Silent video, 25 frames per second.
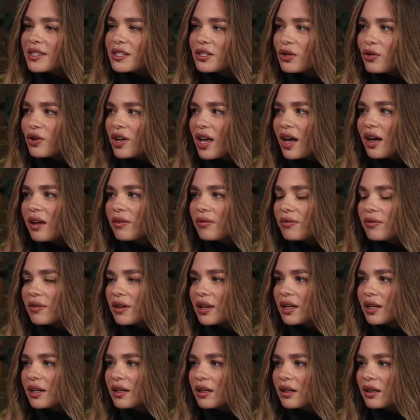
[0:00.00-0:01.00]
so yeah, I
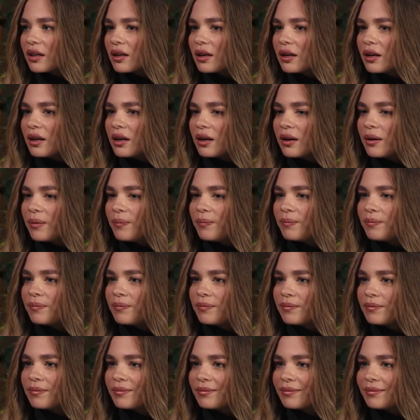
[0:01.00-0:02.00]
think
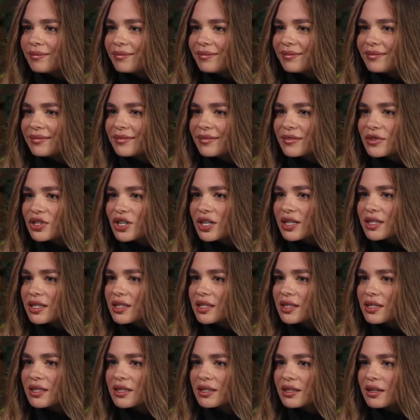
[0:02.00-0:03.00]

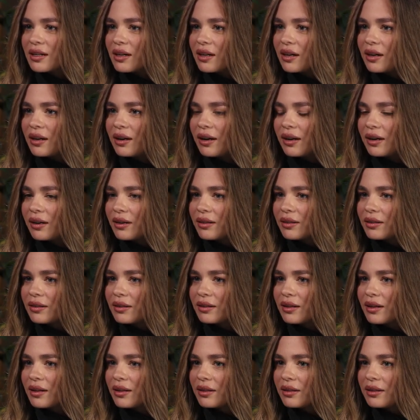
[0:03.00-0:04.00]
just the
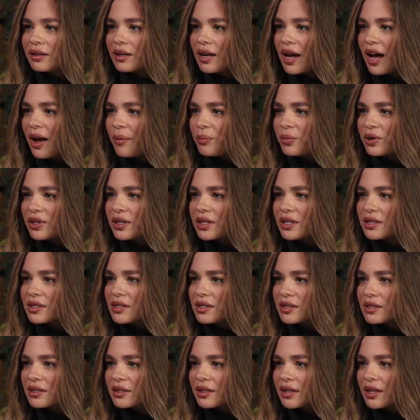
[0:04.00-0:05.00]

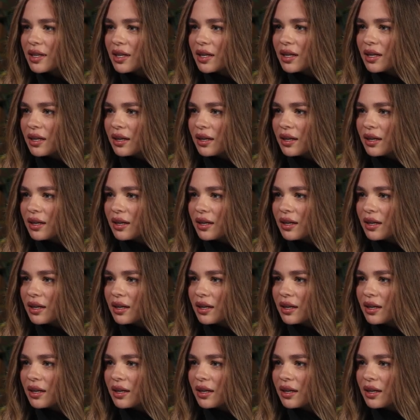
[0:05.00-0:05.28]
happiness